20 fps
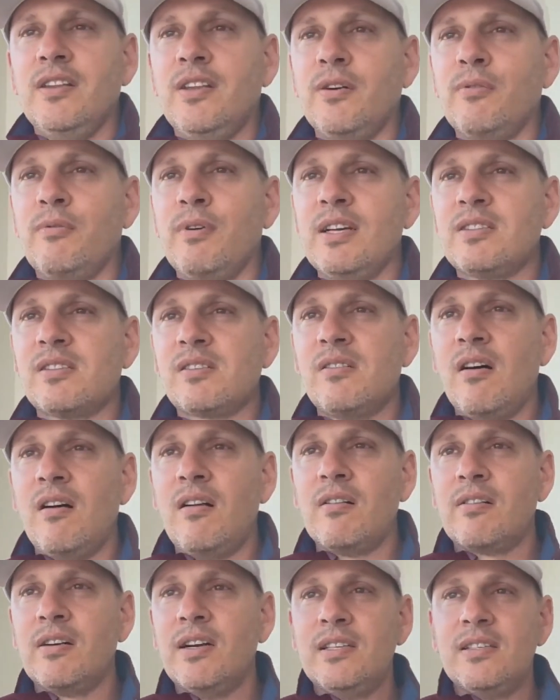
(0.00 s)
the risk
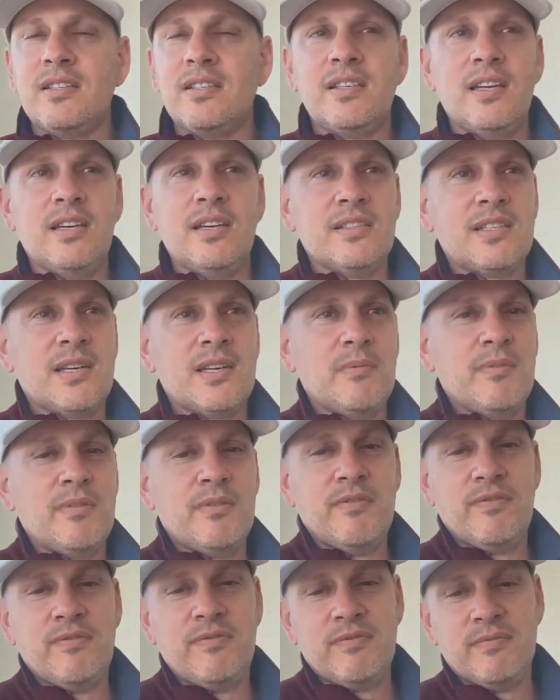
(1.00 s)
tolerance that some
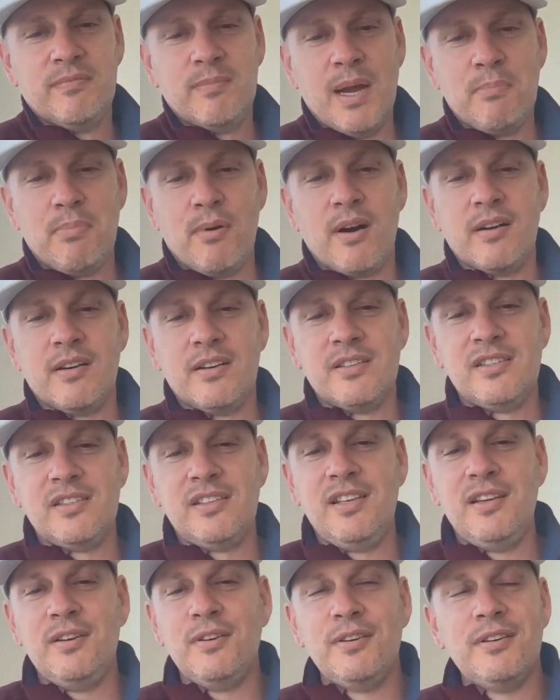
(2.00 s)
of my
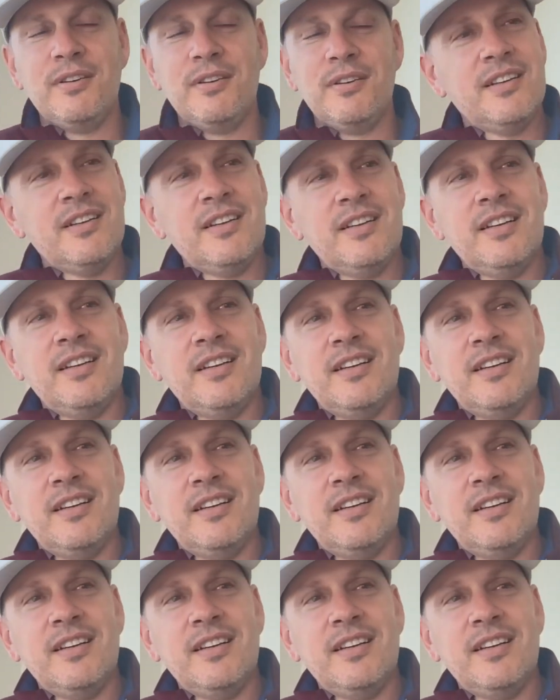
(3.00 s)
partners do,